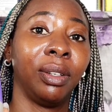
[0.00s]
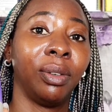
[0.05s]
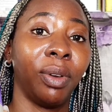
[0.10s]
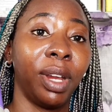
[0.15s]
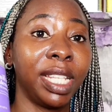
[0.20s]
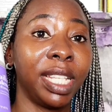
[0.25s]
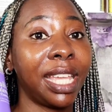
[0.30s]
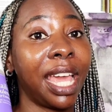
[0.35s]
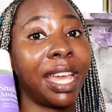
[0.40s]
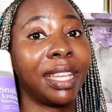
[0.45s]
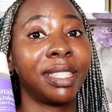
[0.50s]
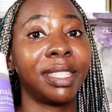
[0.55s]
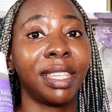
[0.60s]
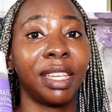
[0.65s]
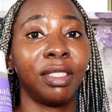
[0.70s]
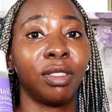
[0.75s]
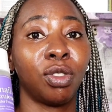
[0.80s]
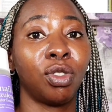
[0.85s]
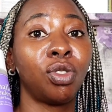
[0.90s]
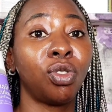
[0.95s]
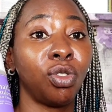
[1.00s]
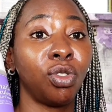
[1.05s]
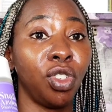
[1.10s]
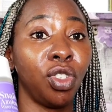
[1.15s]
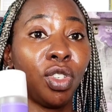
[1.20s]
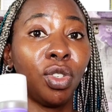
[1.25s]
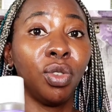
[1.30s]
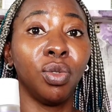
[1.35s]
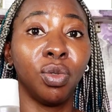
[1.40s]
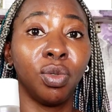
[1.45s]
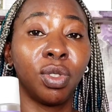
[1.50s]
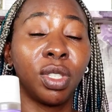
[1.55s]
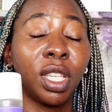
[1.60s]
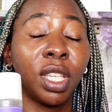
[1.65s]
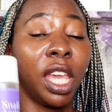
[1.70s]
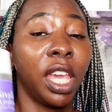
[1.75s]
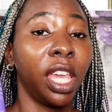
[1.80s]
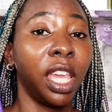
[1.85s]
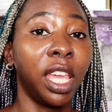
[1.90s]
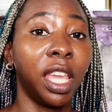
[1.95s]
great essence to
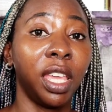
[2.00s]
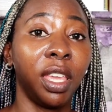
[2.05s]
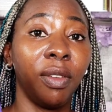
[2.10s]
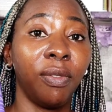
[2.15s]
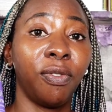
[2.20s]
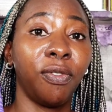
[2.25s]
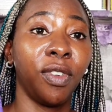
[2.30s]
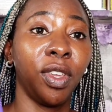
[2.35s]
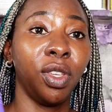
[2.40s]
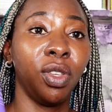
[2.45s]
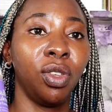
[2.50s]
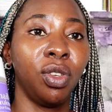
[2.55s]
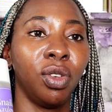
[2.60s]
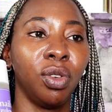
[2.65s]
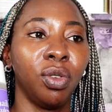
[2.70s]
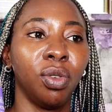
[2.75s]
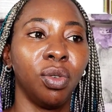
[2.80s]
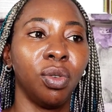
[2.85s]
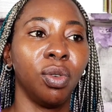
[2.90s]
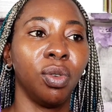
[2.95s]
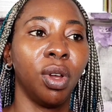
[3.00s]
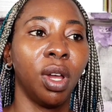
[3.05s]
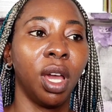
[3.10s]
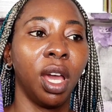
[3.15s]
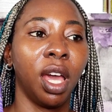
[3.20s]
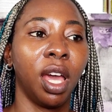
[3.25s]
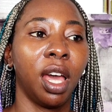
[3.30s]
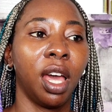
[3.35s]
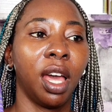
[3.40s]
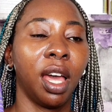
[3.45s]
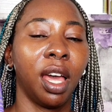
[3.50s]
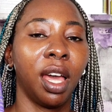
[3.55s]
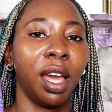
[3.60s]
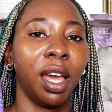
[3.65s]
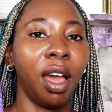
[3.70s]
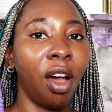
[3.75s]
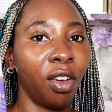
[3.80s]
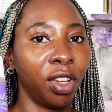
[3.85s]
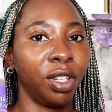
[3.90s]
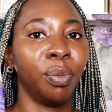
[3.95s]
use if you are
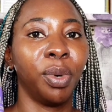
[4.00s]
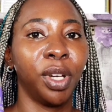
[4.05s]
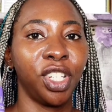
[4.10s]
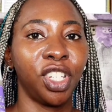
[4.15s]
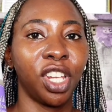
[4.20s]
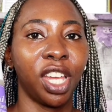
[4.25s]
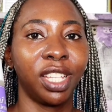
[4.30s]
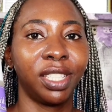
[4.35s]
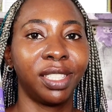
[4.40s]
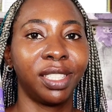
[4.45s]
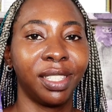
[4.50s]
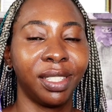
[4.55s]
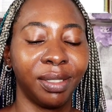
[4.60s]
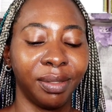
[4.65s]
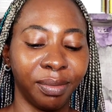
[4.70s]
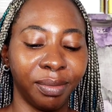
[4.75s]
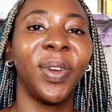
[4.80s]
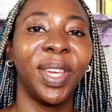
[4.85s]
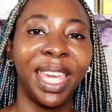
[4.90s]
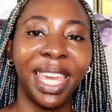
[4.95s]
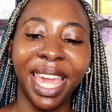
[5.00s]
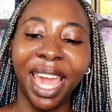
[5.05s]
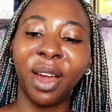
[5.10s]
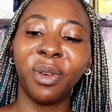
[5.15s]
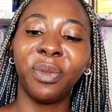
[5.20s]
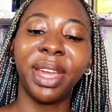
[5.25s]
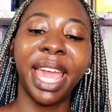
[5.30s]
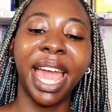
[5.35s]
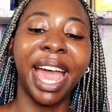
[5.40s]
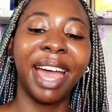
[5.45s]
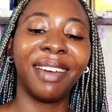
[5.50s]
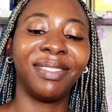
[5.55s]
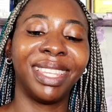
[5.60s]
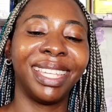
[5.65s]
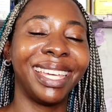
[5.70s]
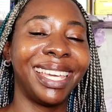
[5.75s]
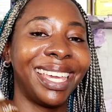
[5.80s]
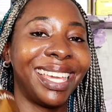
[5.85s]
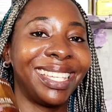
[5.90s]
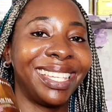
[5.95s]
on a budget. So here we
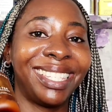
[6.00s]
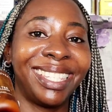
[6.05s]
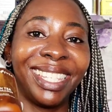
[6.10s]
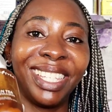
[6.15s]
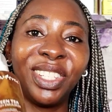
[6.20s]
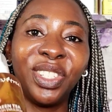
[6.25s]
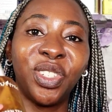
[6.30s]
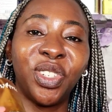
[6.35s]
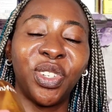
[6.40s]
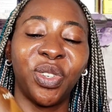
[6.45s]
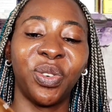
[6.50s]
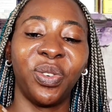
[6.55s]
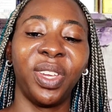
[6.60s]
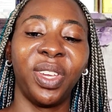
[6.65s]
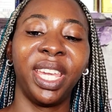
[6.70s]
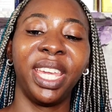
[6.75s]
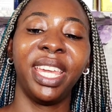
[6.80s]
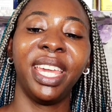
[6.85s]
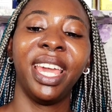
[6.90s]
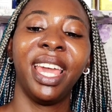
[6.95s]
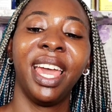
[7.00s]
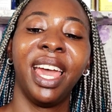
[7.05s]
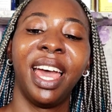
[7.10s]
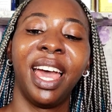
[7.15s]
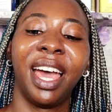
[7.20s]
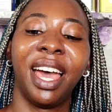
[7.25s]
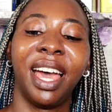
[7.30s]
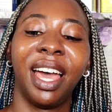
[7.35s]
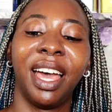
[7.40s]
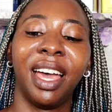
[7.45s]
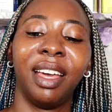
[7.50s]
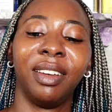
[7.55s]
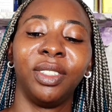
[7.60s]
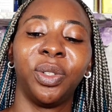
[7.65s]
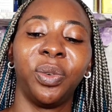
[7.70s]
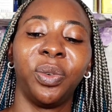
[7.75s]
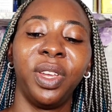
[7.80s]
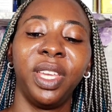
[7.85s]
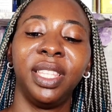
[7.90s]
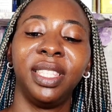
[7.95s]
have the Isin Tree
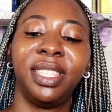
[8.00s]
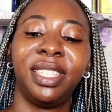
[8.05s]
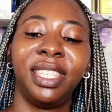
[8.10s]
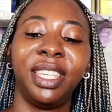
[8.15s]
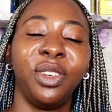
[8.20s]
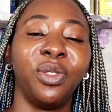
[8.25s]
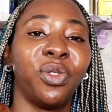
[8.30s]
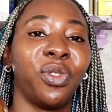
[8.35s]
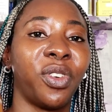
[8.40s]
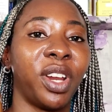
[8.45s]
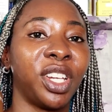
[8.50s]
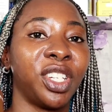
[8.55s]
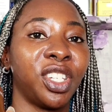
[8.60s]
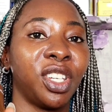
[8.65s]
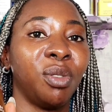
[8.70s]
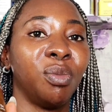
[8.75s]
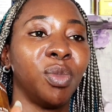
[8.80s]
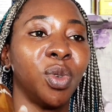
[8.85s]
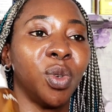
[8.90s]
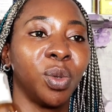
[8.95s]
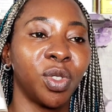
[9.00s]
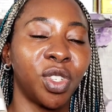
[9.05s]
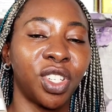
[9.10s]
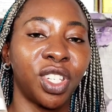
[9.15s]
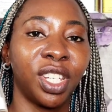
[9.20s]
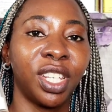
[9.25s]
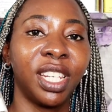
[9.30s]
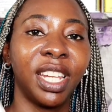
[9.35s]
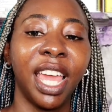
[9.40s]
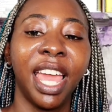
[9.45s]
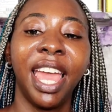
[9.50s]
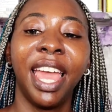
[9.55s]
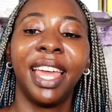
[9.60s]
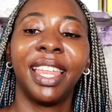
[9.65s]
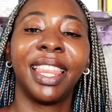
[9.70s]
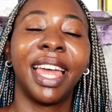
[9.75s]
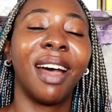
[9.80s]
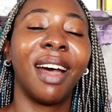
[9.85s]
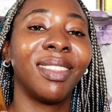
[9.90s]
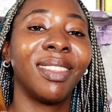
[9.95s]
green tea fresh emotion.
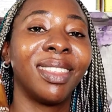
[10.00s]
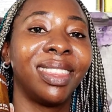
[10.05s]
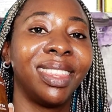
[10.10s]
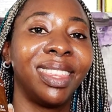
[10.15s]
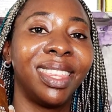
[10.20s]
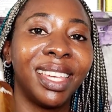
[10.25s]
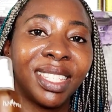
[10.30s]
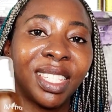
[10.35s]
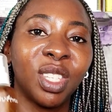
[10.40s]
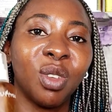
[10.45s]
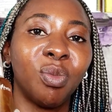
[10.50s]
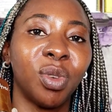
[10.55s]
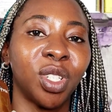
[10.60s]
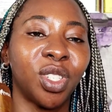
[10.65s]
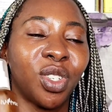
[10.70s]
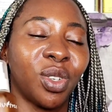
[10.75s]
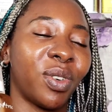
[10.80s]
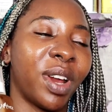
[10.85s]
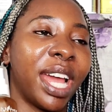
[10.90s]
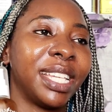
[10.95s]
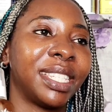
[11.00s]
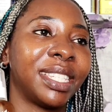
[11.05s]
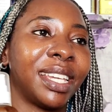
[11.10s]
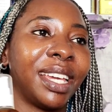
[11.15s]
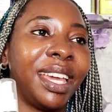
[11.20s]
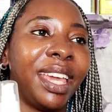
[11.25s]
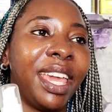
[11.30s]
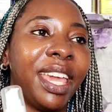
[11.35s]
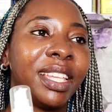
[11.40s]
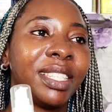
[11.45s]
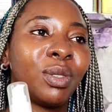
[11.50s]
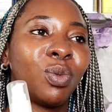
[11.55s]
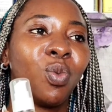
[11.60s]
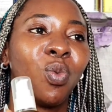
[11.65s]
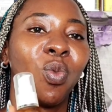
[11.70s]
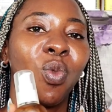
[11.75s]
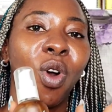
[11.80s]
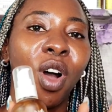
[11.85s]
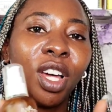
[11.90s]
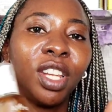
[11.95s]
Now this moisturizer is
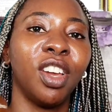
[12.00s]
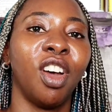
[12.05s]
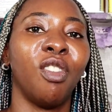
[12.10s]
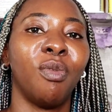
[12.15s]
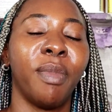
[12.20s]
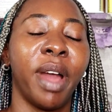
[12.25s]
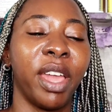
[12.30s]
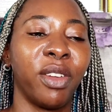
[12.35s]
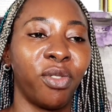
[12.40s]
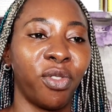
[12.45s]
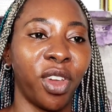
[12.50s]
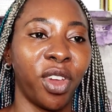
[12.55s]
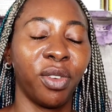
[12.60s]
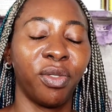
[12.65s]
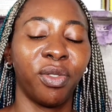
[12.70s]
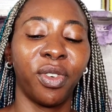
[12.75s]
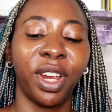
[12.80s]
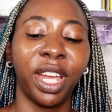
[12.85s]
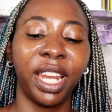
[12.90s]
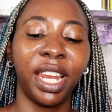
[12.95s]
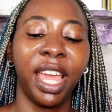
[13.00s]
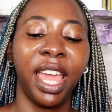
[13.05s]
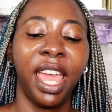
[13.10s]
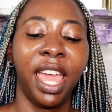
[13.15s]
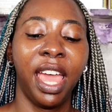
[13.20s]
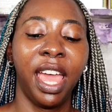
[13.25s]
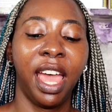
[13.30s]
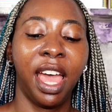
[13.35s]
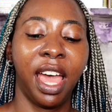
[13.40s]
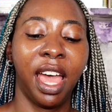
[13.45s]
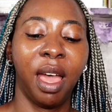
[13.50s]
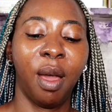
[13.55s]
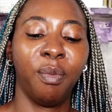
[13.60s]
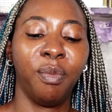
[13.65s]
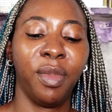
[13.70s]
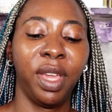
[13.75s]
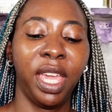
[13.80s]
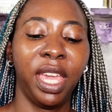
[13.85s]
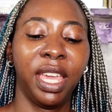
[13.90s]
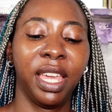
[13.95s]
one of my favorite.
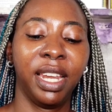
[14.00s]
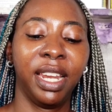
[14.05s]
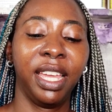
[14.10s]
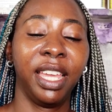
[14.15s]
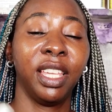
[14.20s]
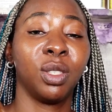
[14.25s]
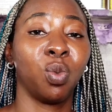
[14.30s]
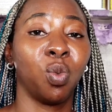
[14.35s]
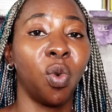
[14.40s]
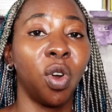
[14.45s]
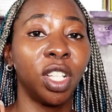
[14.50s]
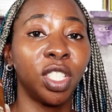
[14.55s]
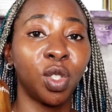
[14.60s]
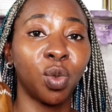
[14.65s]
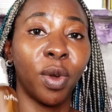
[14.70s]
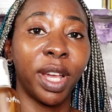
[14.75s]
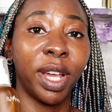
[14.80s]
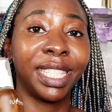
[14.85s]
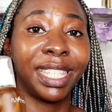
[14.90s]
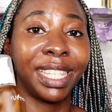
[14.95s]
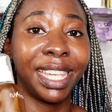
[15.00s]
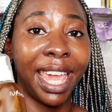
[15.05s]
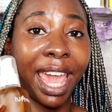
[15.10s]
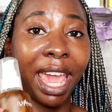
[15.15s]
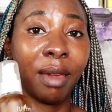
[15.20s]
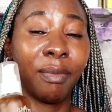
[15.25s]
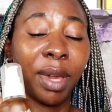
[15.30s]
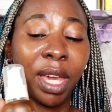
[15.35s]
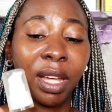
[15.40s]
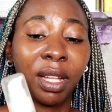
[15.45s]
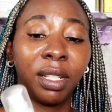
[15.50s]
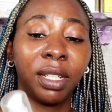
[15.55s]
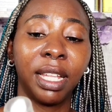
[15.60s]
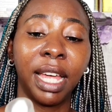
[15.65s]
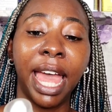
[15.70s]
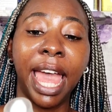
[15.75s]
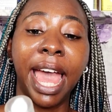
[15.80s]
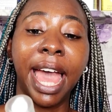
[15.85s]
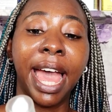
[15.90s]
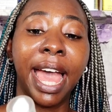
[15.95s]
It is 120
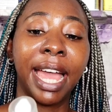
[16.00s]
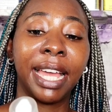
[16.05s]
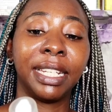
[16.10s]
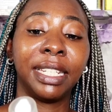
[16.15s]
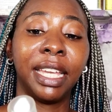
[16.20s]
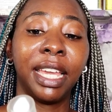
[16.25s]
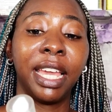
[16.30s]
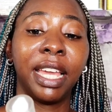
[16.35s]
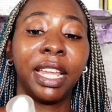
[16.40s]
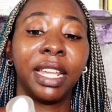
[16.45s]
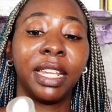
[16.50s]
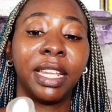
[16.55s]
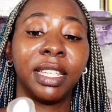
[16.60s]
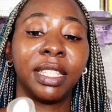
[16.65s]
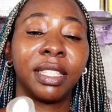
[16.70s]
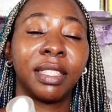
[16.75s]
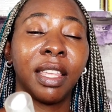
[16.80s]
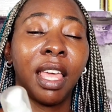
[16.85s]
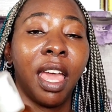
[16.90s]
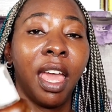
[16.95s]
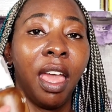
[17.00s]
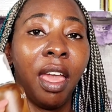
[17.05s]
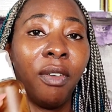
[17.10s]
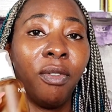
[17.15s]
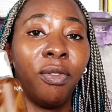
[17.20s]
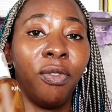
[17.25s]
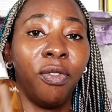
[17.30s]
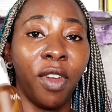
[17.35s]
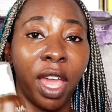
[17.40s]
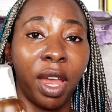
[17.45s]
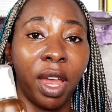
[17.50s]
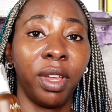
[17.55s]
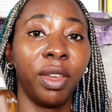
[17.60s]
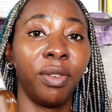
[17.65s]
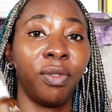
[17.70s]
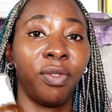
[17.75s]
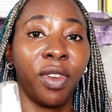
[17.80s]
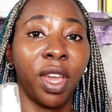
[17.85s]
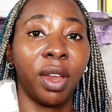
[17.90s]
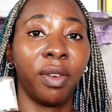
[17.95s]
ml and it is
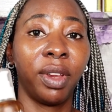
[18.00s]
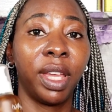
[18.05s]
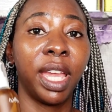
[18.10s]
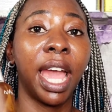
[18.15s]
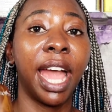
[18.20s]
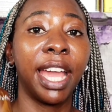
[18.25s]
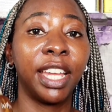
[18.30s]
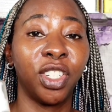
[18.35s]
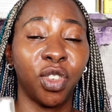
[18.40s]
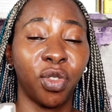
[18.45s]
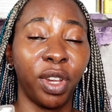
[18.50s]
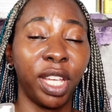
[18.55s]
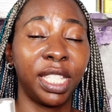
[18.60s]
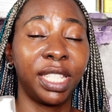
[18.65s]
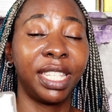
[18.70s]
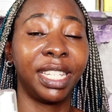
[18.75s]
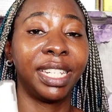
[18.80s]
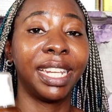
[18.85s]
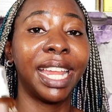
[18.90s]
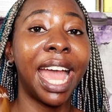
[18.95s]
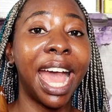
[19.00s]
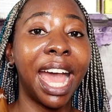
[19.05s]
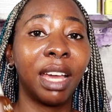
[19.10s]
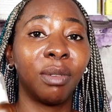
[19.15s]
very, very hydrating